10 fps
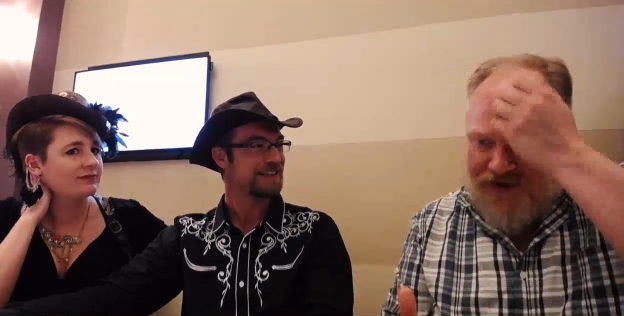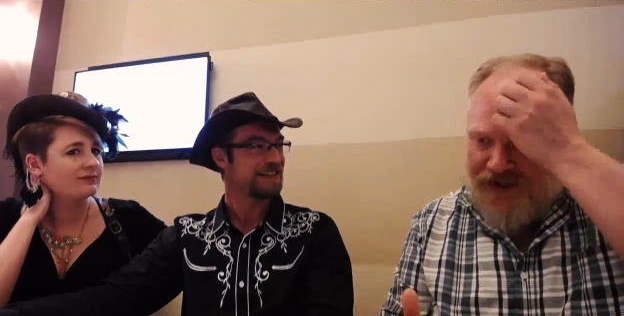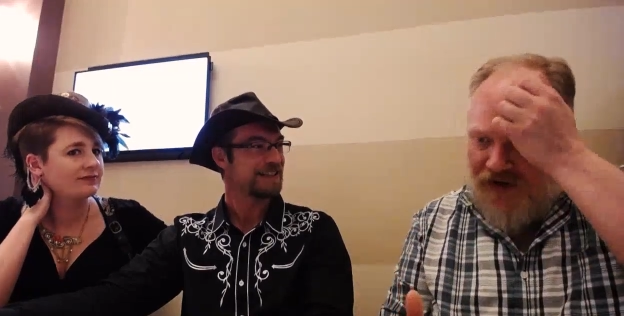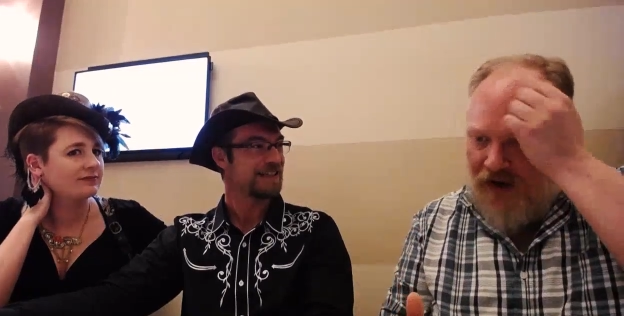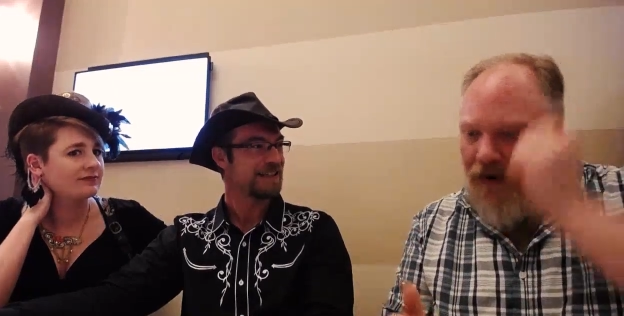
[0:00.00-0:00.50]

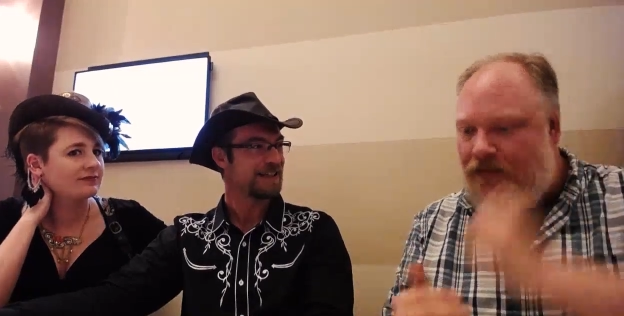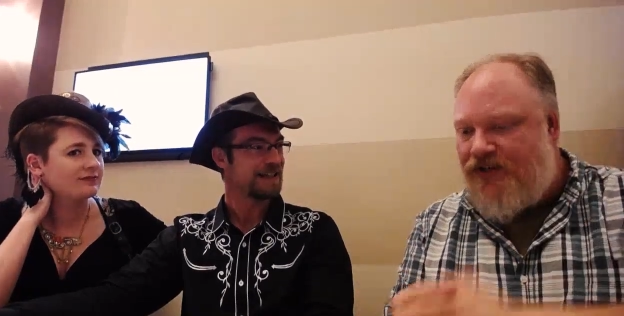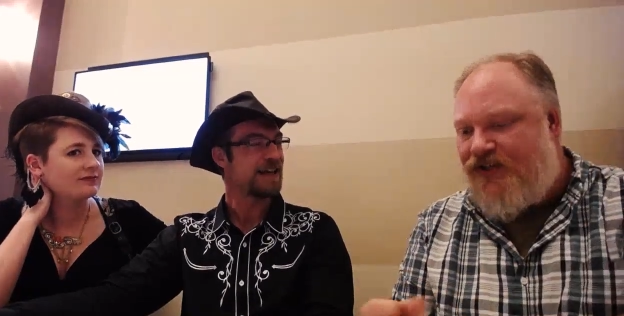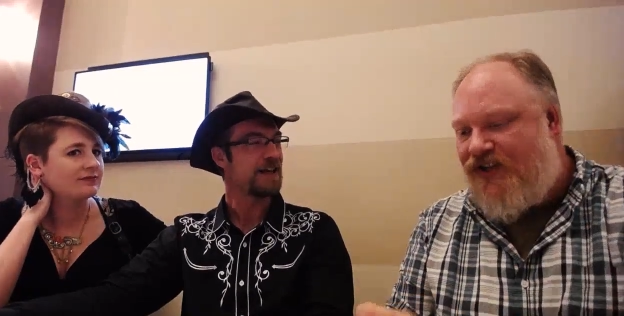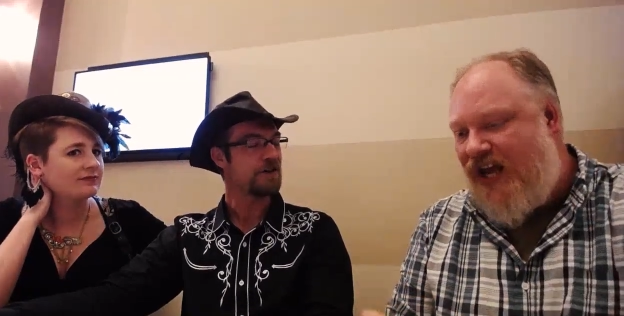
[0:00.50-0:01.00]
Speaker 1: so long. What would
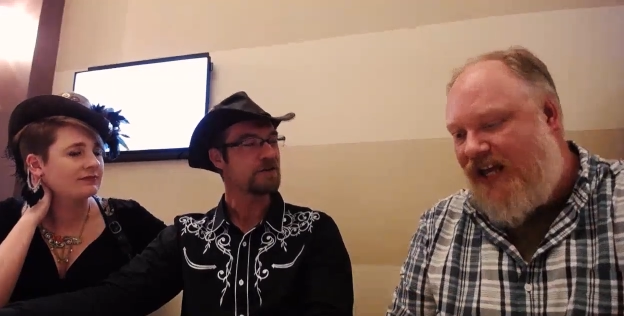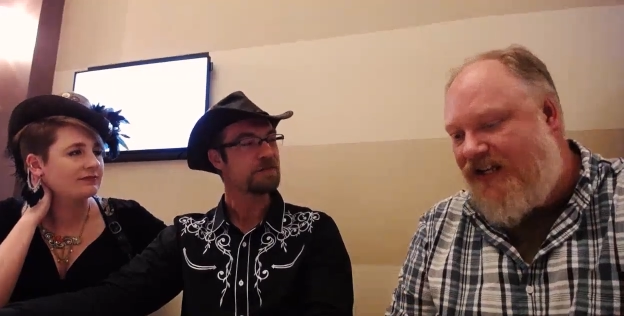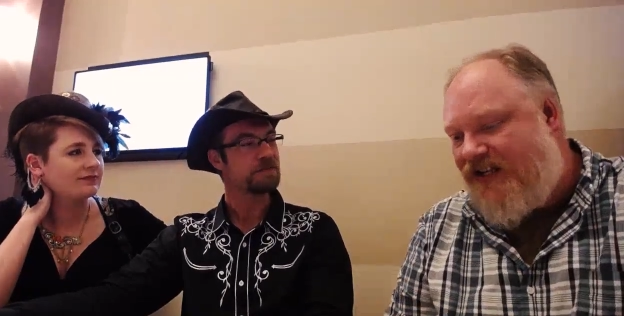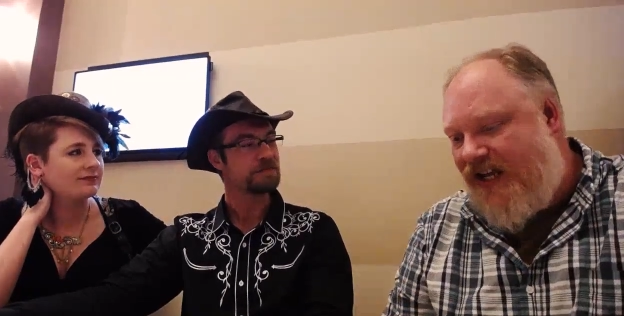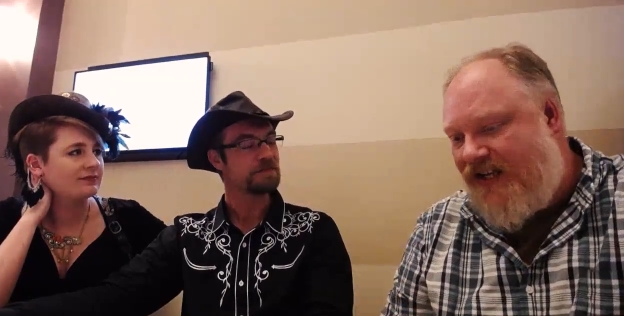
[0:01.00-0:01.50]
you say
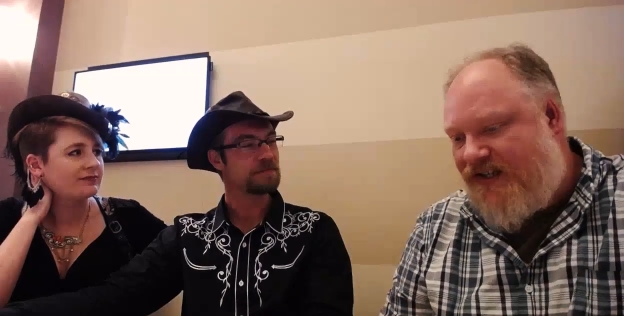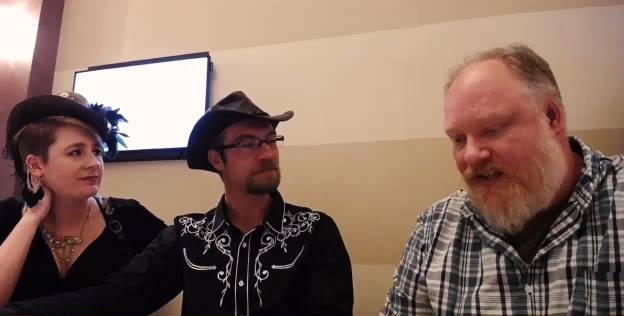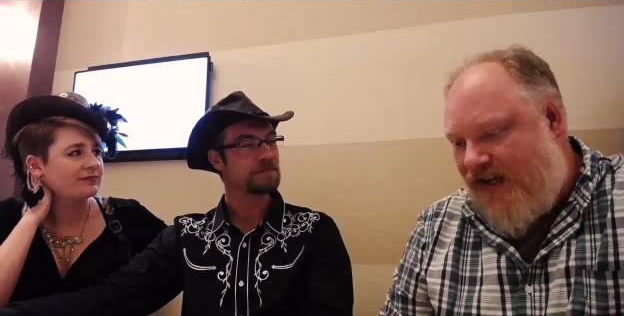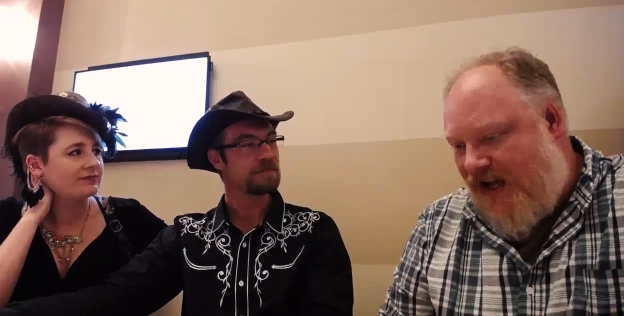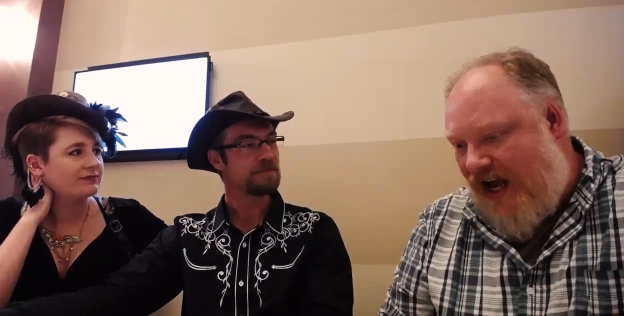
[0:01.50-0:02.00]
is is
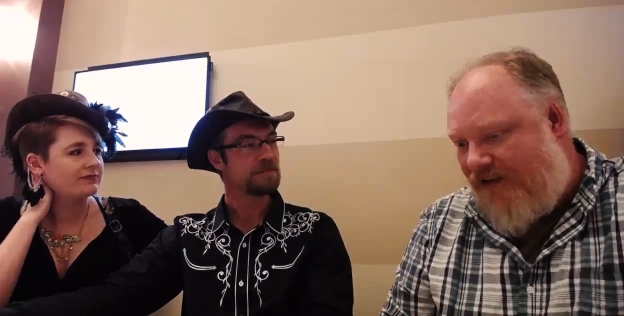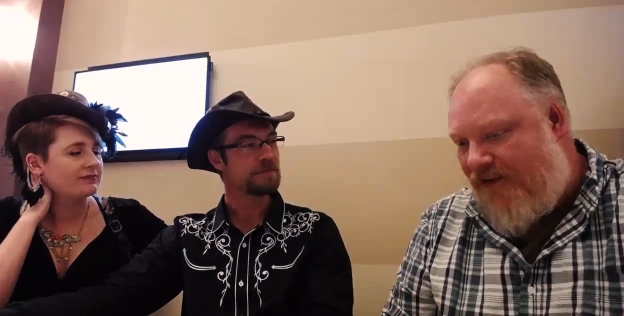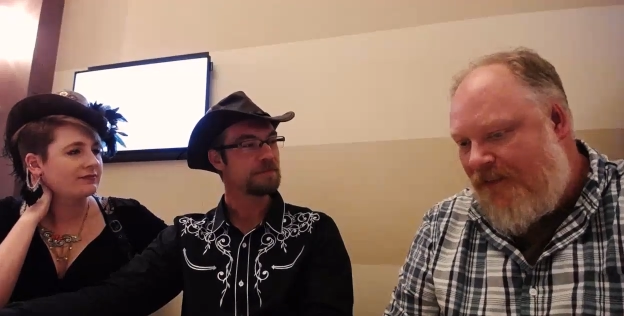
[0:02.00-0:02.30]
kind of,